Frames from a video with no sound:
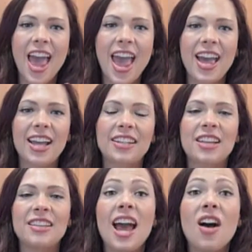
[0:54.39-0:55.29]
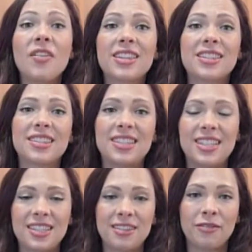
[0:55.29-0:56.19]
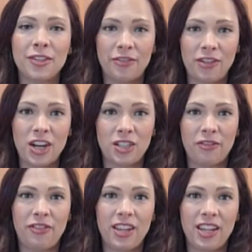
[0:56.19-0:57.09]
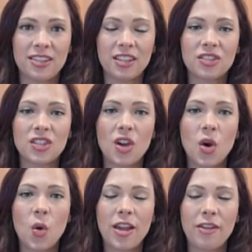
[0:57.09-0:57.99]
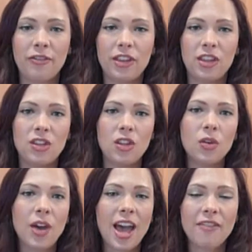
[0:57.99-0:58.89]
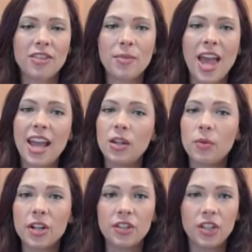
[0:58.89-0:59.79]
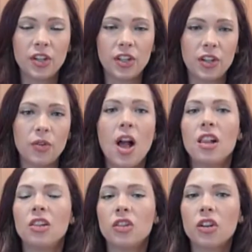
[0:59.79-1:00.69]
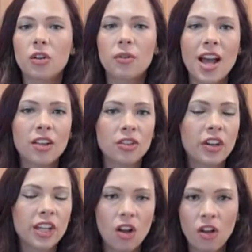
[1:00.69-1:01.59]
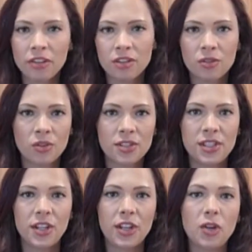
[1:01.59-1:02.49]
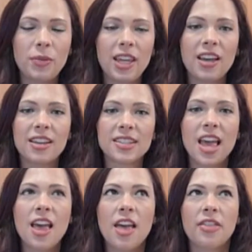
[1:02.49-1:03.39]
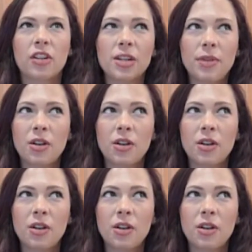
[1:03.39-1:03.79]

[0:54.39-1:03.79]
And now is the season for fresh figs. So if you have them anywhere near you, look around, look at all the stores near you because they're going to be